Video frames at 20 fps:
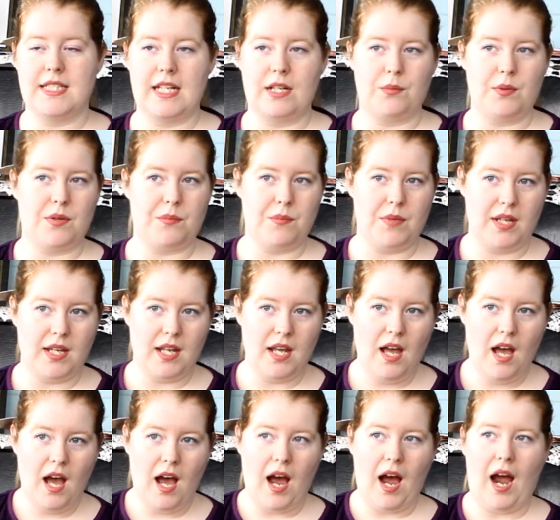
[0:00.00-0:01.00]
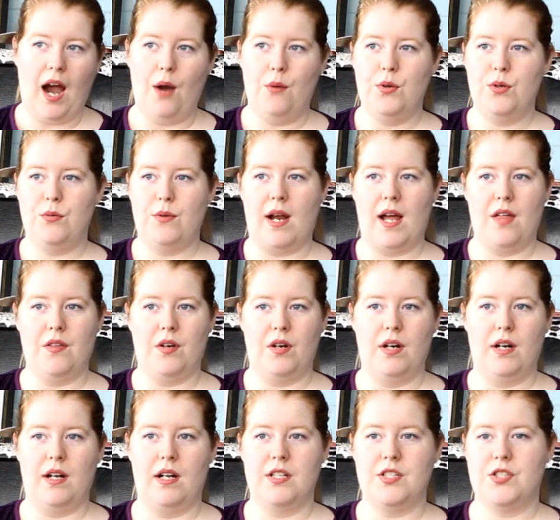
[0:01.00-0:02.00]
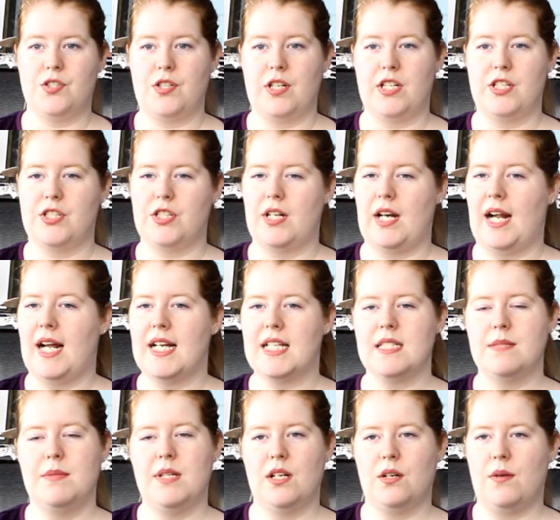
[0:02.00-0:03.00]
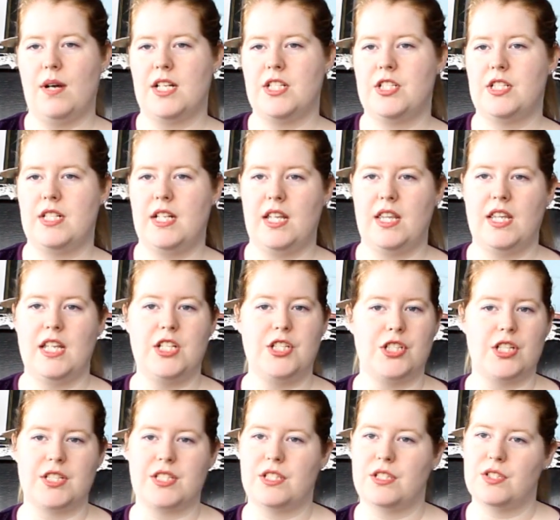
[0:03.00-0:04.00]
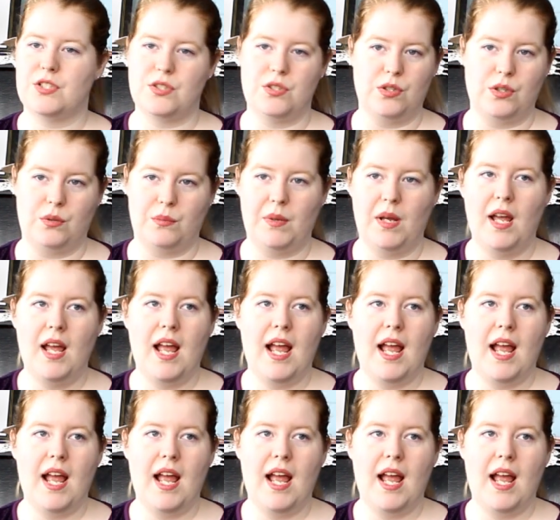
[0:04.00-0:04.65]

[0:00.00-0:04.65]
Like with me, I would rather a stranger ask me a question than just assume.